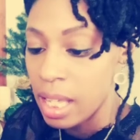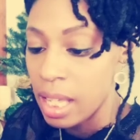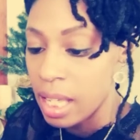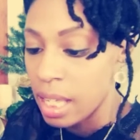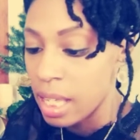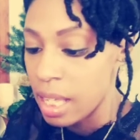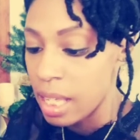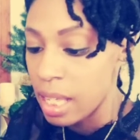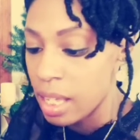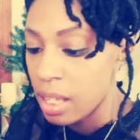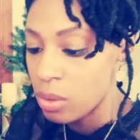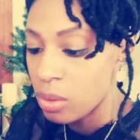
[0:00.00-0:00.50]

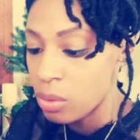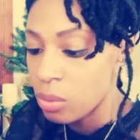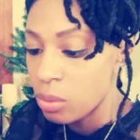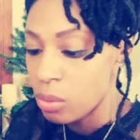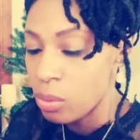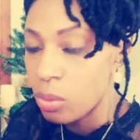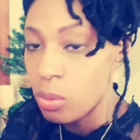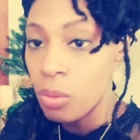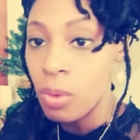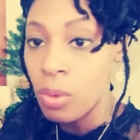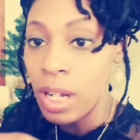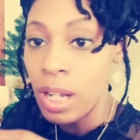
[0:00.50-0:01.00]
And
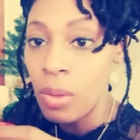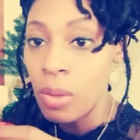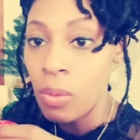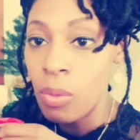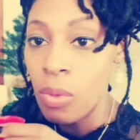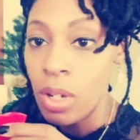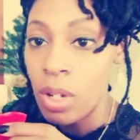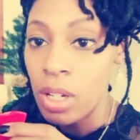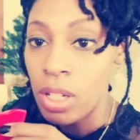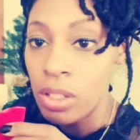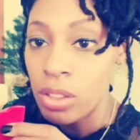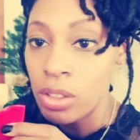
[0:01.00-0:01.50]
what I
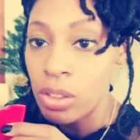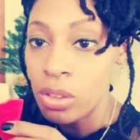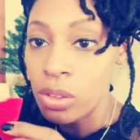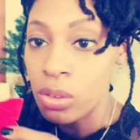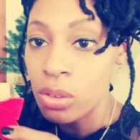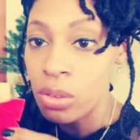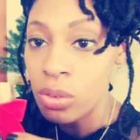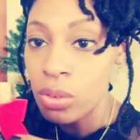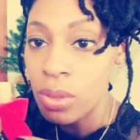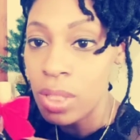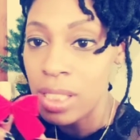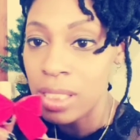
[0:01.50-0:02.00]
want to
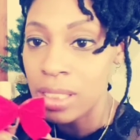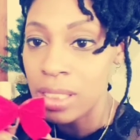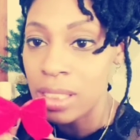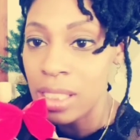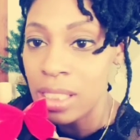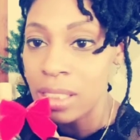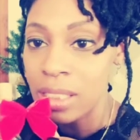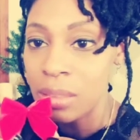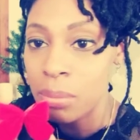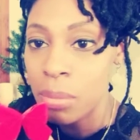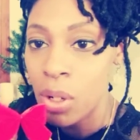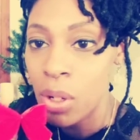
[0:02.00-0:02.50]
do is,
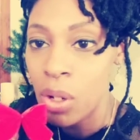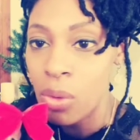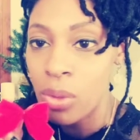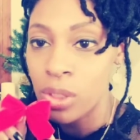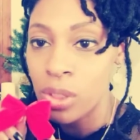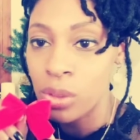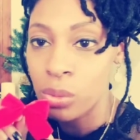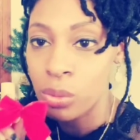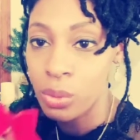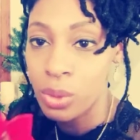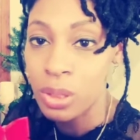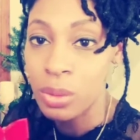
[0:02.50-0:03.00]
this bow
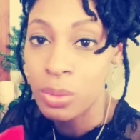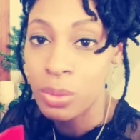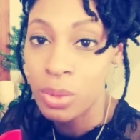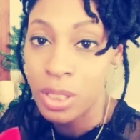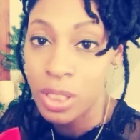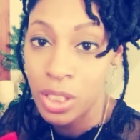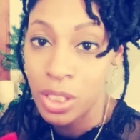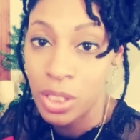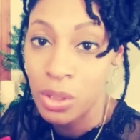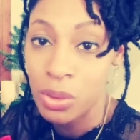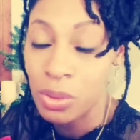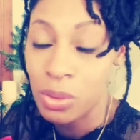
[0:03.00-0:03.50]
is really,
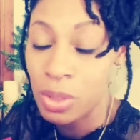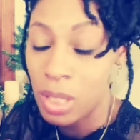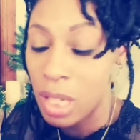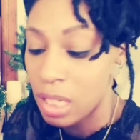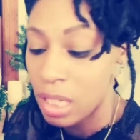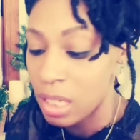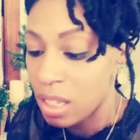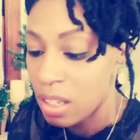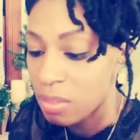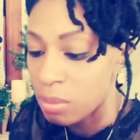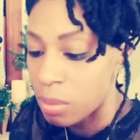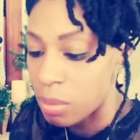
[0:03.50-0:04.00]
really cute and I
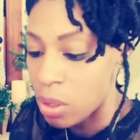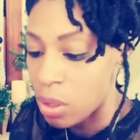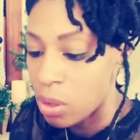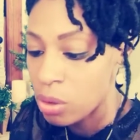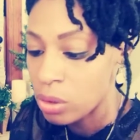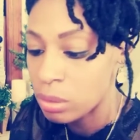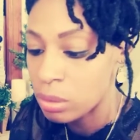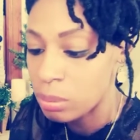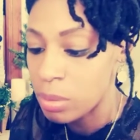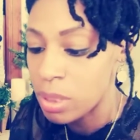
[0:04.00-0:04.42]
love bows,